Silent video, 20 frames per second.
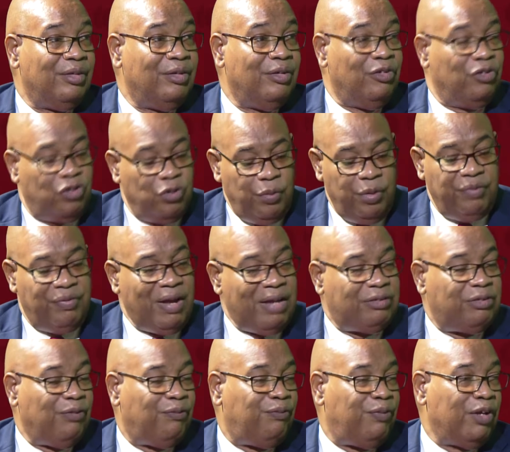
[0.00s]
So we've
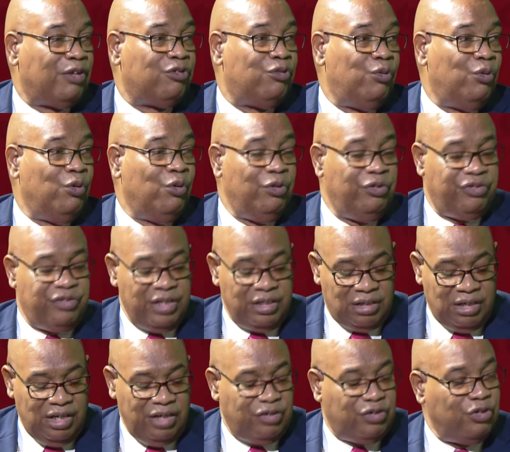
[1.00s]
had to fix roads that
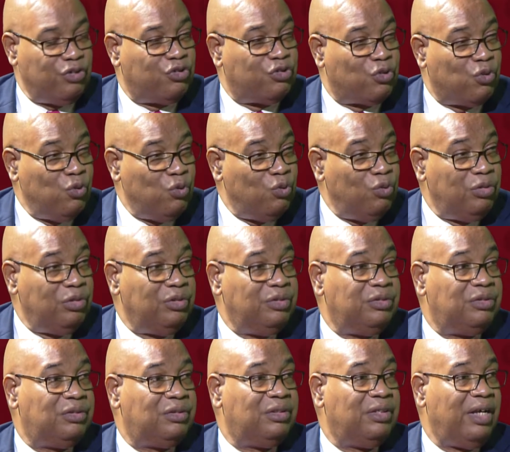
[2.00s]
lead to
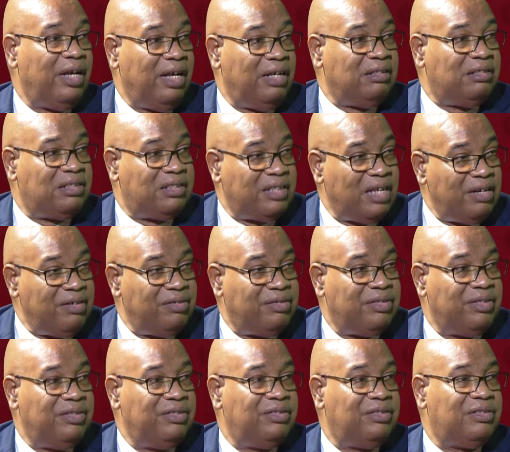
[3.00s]
schools, health
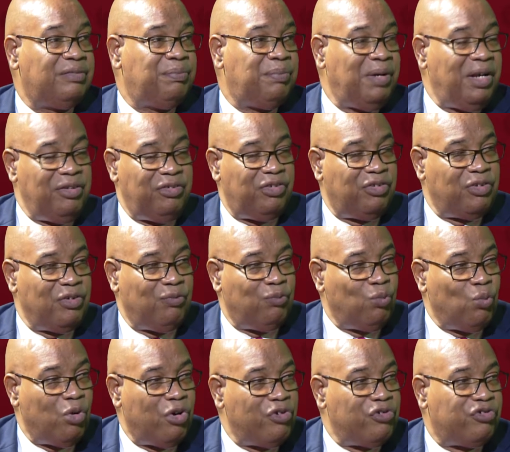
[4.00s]
centers, places of
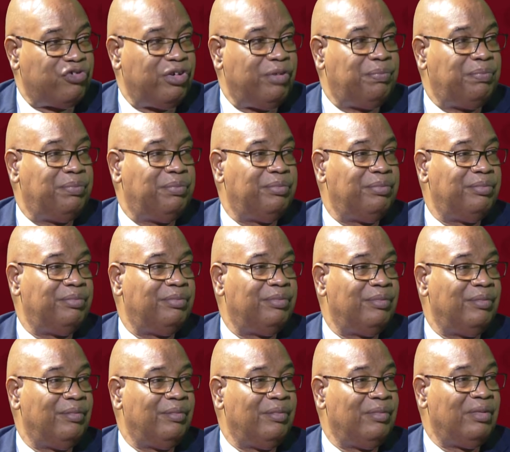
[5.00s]
worship
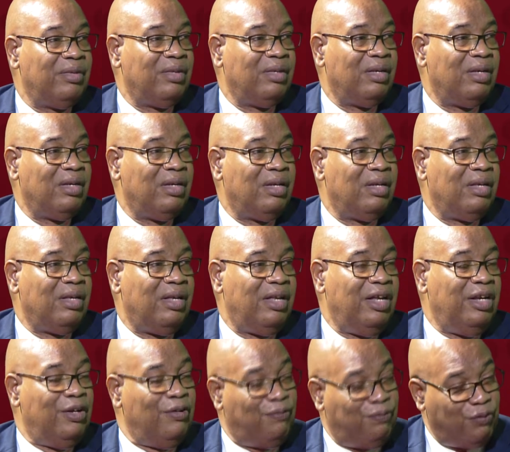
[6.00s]

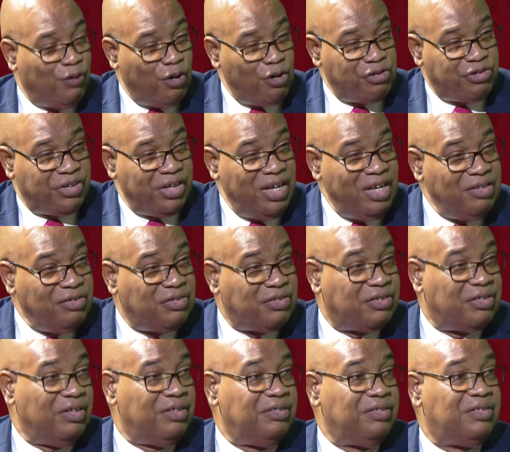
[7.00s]
in the first
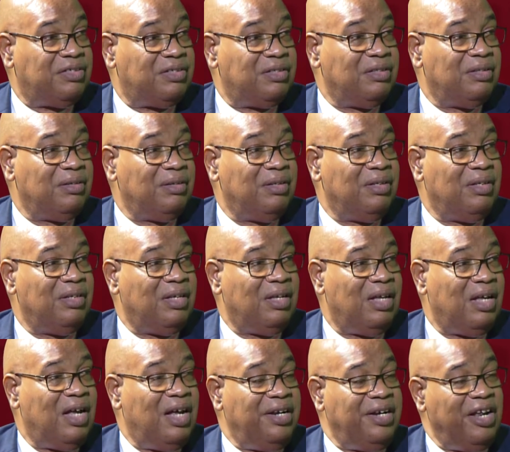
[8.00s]
instance,
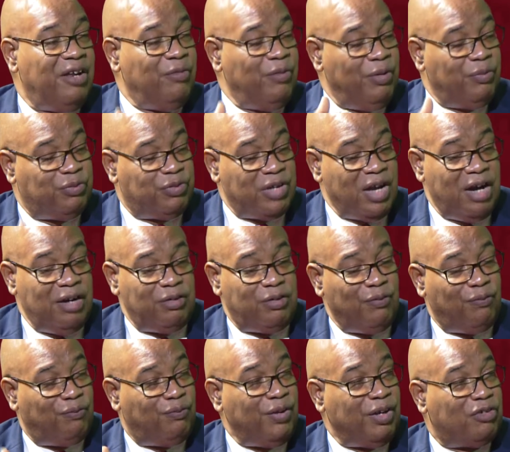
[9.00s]
and then we've started
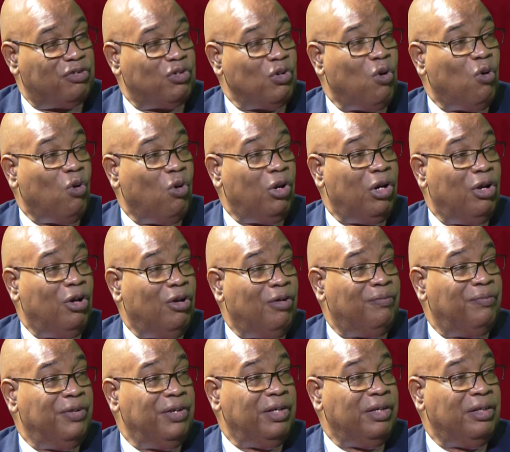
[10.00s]
to fix all
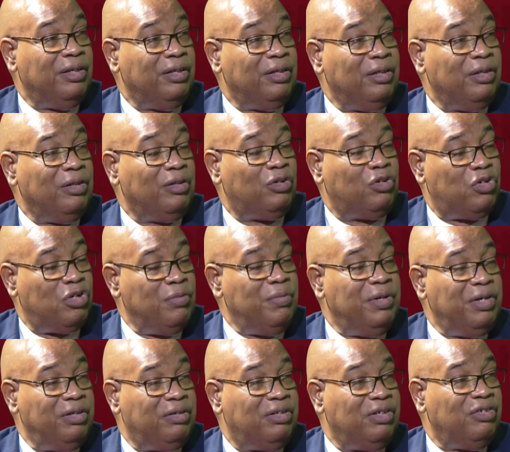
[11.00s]
of the
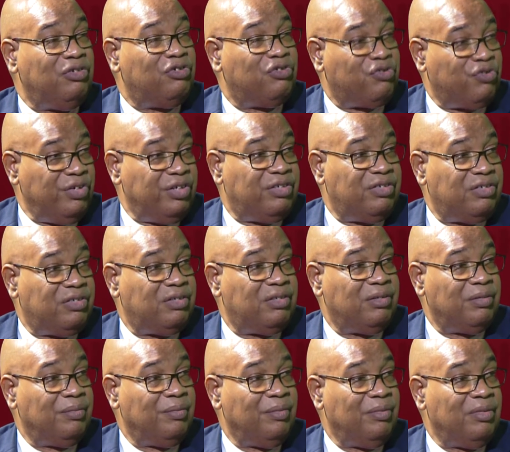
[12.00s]
community streets.
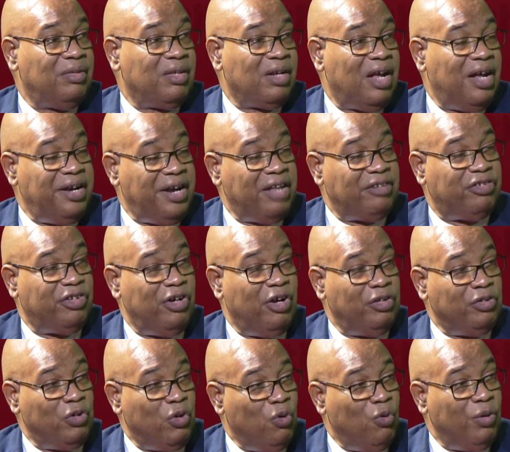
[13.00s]
And that's an
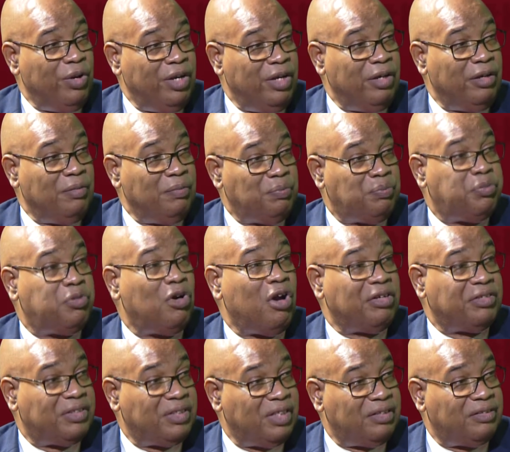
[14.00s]
ongoing
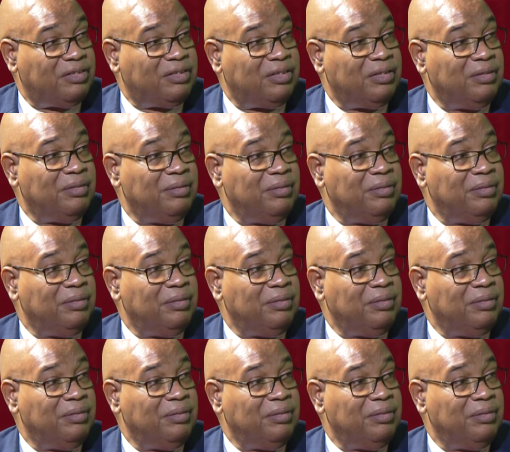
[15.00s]
process.